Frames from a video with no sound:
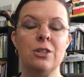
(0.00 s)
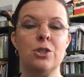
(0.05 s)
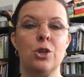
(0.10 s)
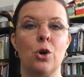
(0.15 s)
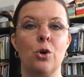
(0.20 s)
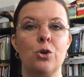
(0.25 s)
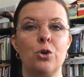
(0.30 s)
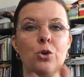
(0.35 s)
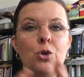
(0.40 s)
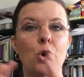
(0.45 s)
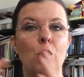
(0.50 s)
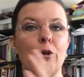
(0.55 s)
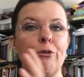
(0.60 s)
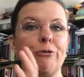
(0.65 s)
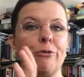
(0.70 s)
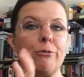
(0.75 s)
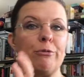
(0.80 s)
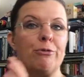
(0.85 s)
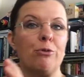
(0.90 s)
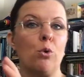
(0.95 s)
So you go
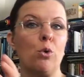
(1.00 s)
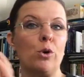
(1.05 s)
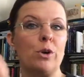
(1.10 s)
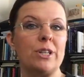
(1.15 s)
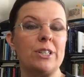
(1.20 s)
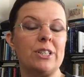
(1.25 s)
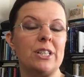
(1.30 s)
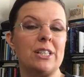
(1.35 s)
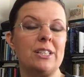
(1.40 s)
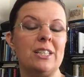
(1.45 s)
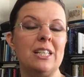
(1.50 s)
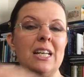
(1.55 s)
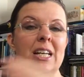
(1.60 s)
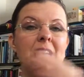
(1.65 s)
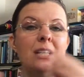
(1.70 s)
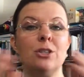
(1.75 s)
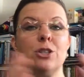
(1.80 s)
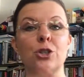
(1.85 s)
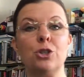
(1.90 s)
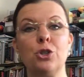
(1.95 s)
from four and
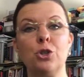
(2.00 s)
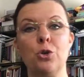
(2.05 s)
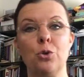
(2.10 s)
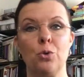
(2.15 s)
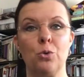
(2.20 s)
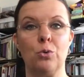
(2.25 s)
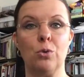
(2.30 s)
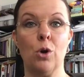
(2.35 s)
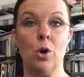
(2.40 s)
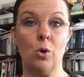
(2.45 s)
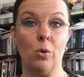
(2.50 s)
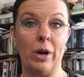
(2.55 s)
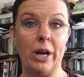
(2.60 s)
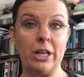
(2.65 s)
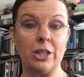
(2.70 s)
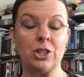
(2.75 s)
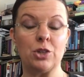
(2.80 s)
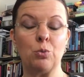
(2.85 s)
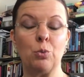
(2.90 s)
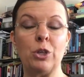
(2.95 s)
sixteen to two O
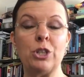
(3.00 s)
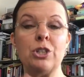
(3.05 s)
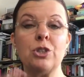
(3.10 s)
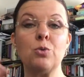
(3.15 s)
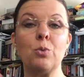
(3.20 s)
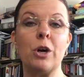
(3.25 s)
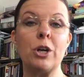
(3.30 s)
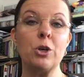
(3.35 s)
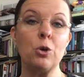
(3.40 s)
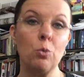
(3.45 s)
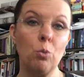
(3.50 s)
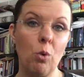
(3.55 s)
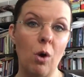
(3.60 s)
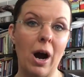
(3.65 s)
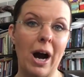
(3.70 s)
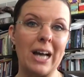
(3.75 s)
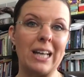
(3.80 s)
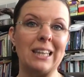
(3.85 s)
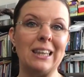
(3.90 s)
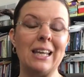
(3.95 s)
H, which is what you
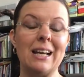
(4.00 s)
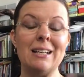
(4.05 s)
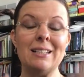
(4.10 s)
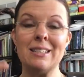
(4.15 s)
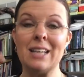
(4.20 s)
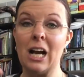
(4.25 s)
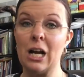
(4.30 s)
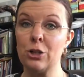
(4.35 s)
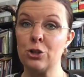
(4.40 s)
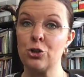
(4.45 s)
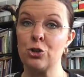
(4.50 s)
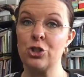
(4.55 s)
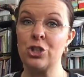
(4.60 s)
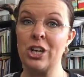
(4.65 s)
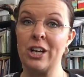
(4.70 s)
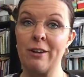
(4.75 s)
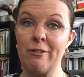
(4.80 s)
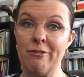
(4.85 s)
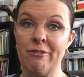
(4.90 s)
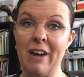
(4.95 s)
want, less
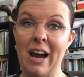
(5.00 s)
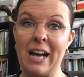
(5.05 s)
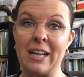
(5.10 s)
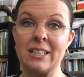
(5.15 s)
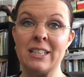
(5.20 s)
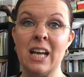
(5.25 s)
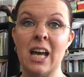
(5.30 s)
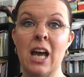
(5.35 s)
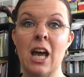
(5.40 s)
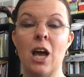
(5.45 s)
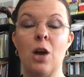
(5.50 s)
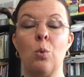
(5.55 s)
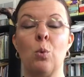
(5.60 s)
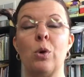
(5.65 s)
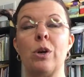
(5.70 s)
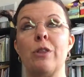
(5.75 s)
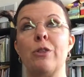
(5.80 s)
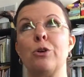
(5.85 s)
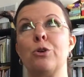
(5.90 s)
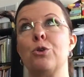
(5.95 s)
estrogen effect. And
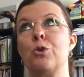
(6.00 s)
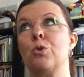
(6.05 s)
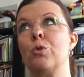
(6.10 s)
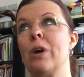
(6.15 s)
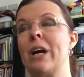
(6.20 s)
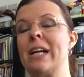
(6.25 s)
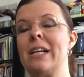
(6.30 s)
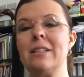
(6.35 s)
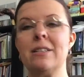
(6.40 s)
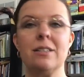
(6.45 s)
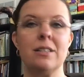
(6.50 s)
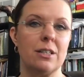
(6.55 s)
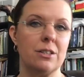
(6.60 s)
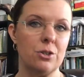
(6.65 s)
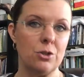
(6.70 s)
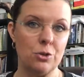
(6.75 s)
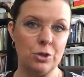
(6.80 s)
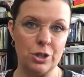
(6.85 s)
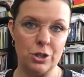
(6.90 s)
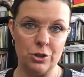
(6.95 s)
one of the greatest
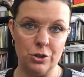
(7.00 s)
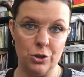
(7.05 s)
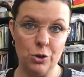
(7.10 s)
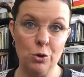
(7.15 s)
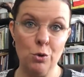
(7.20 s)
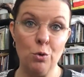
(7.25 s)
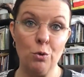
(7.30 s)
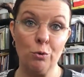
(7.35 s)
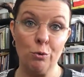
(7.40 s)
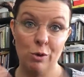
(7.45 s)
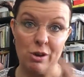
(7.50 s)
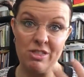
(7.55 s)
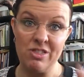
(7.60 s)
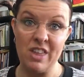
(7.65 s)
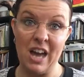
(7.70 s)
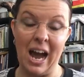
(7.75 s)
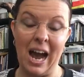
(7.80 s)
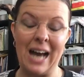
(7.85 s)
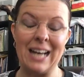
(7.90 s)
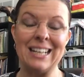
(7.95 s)
things you can do with
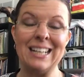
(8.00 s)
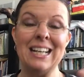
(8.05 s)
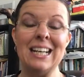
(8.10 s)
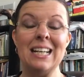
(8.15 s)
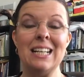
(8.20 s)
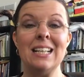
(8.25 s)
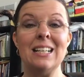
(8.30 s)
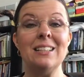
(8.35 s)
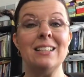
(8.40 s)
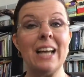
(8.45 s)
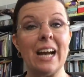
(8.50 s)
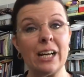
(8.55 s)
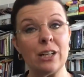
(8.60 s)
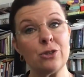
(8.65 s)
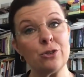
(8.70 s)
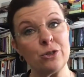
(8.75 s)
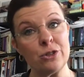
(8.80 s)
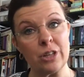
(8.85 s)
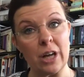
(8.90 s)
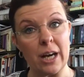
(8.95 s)
that is
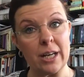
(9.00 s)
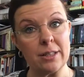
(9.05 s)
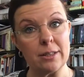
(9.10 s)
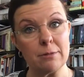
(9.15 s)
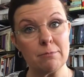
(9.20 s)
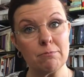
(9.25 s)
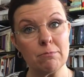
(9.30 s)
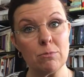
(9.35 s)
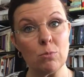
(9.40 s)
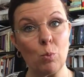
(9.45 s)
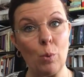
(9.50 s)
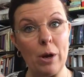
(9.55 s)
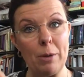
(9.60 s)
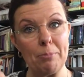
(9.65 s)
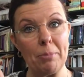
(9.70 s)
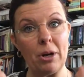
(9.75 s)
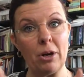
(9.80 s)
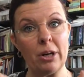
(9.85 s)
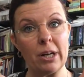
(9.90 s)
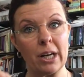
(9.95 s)
exercise,
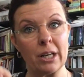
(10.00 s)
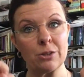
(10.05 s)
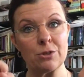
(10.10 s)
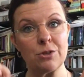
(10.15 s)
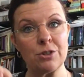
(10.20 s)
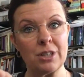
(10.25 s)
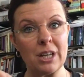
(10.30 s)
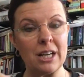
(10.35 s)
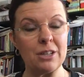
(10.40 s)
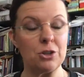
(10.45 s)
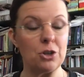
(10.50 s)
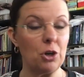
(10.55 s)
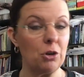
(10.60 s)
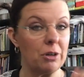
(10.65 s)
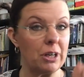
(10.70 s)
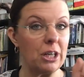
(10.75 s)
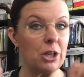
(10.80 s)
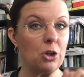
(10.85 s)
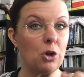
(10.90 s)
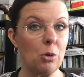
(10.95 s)
weight-bearing exercise. You
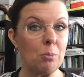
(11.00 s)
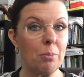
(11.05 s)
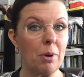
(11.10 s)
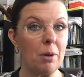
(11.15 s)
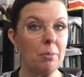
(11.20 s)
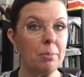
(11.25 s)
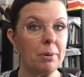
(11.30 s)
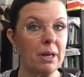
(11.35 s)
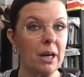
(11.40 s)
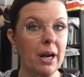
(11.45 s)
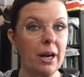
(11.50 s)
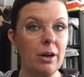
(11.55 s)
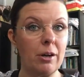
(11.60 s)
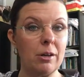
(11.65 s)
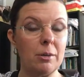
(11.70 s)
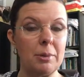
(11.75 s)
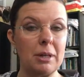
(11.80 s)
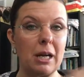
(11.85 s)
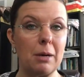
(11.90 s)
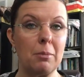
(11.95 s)
don't need to go pump an
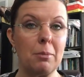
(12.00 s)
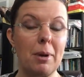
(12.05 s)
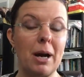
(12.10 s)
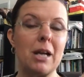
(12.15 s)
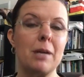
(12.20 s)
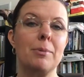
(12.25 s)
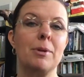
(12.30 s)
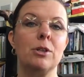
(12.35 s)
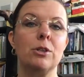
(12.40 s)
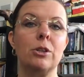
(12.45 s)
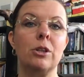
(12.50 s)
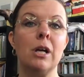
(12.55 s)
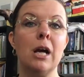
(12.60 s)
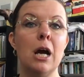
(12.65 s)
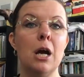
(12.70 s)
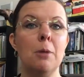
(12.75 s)
iron to become a bodybuilder,